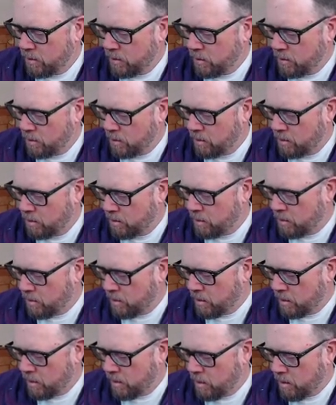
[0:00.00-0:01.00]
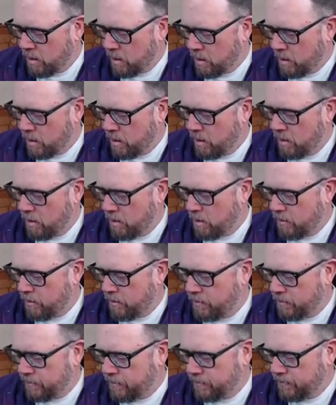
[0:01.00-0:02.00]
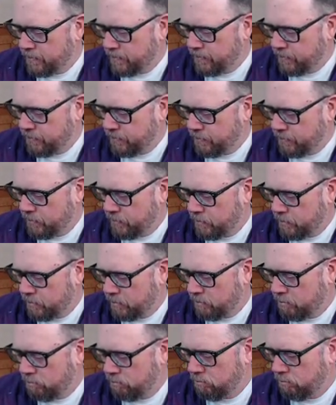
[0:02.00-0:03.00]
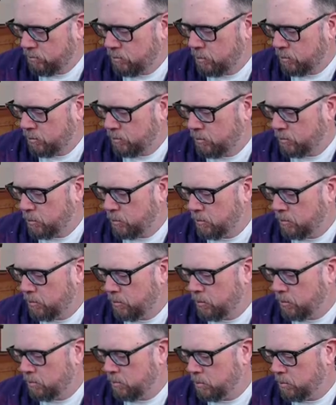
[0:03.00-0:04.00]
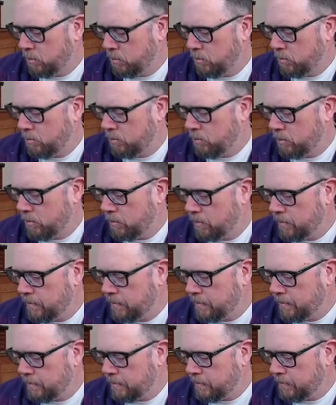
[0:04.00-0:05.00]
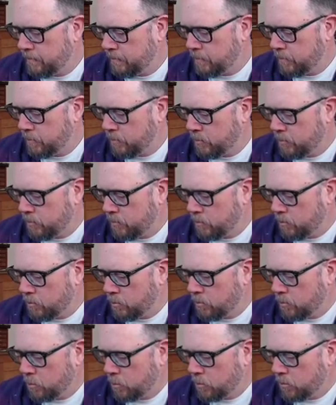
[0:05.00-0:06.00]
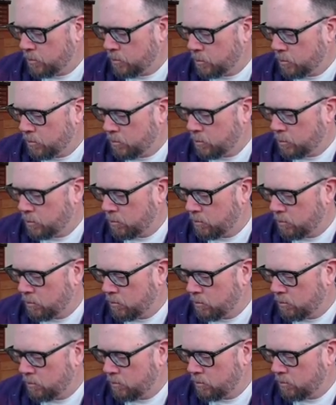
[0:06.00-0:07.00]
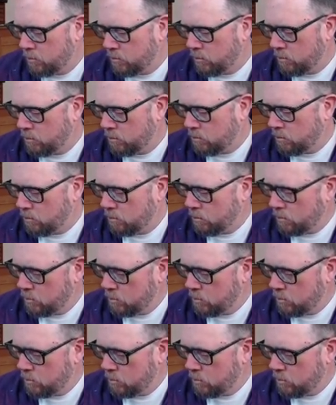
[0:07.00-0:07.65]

No one is speaking in this clip.